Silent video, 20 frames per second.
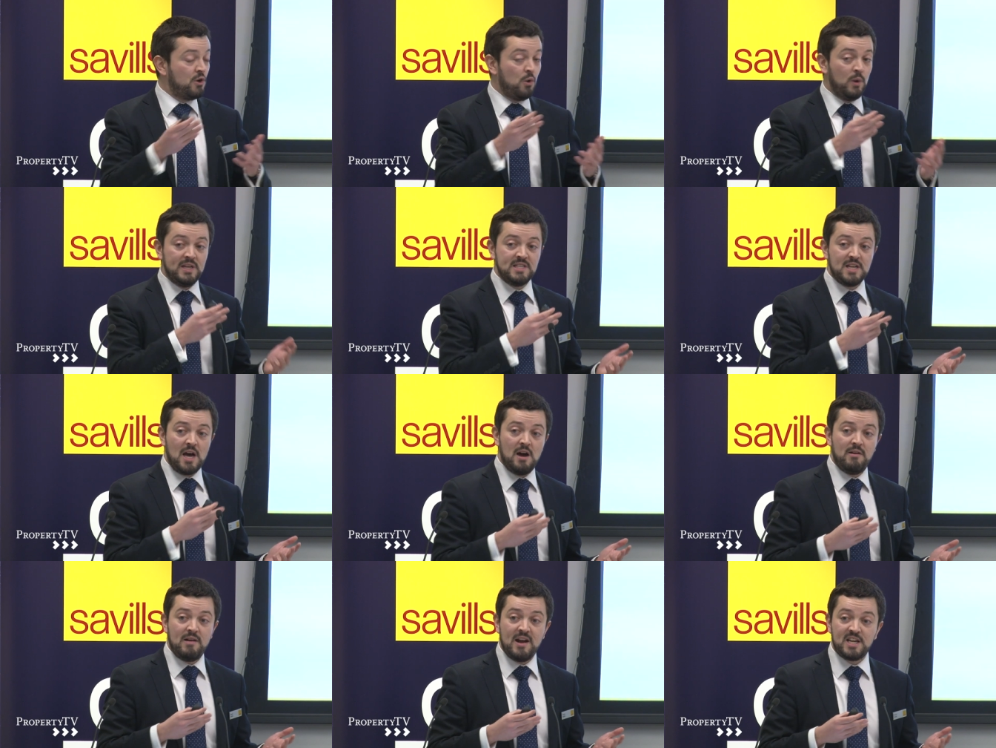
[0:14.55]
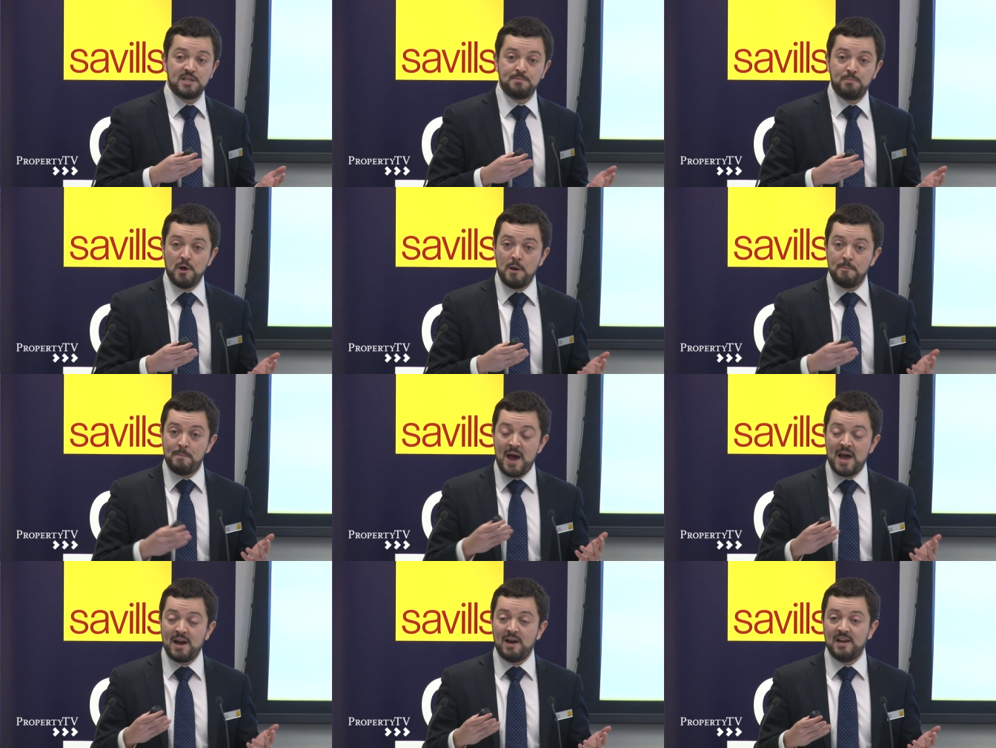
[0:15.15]
quiz our
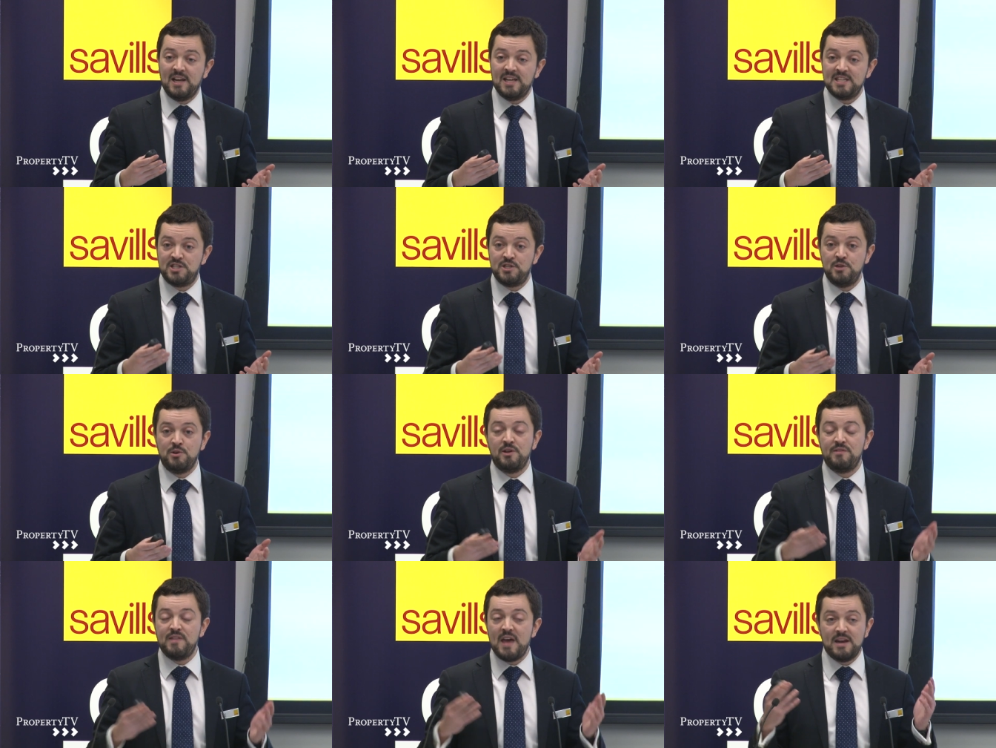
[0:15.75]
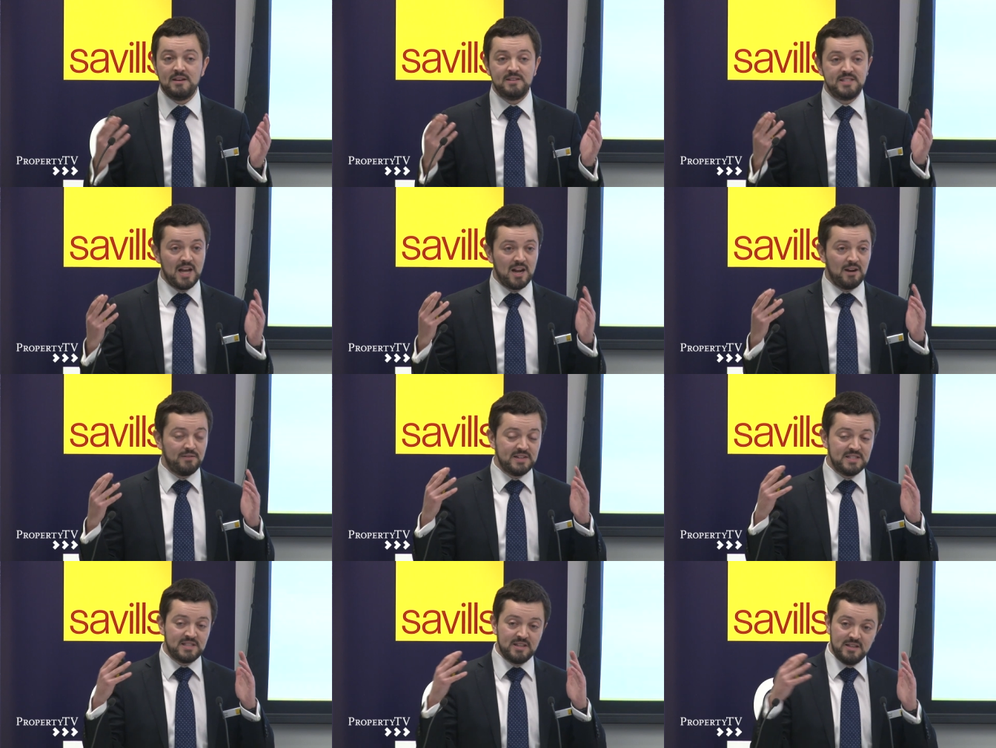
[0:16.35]
expert panelists who can then
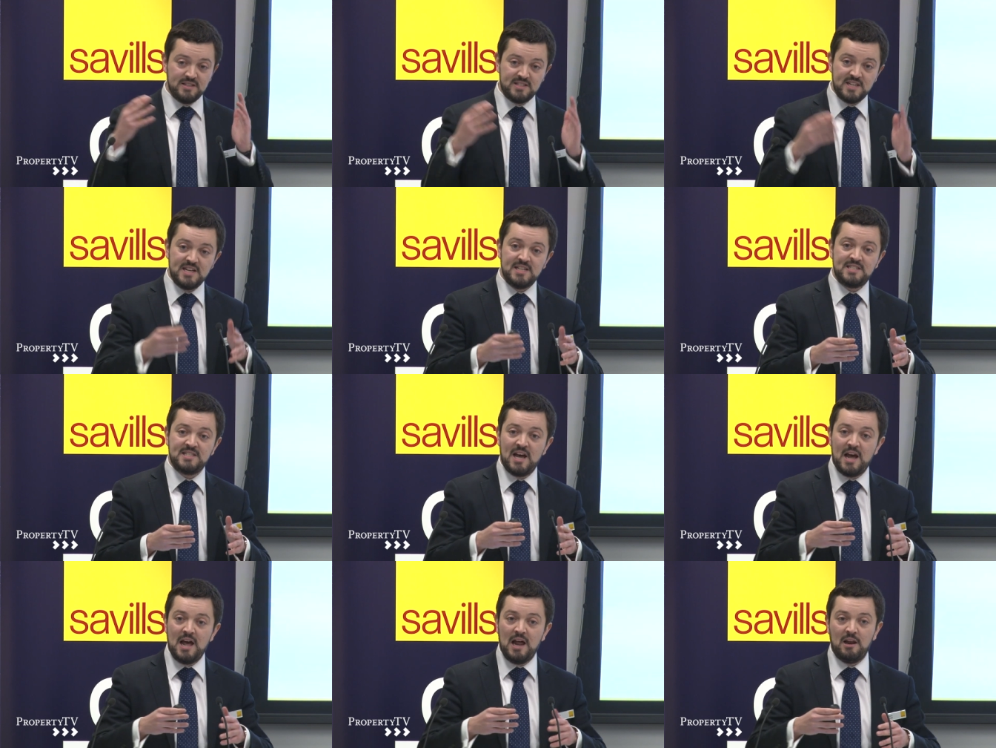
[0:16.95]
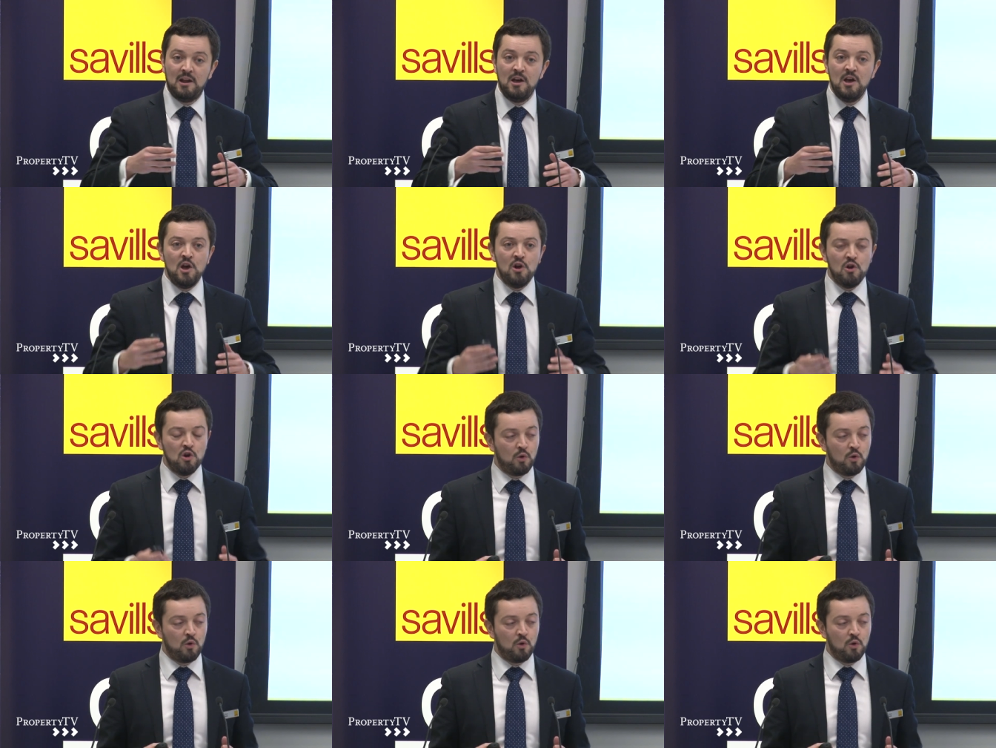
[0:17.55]
delve into the detail,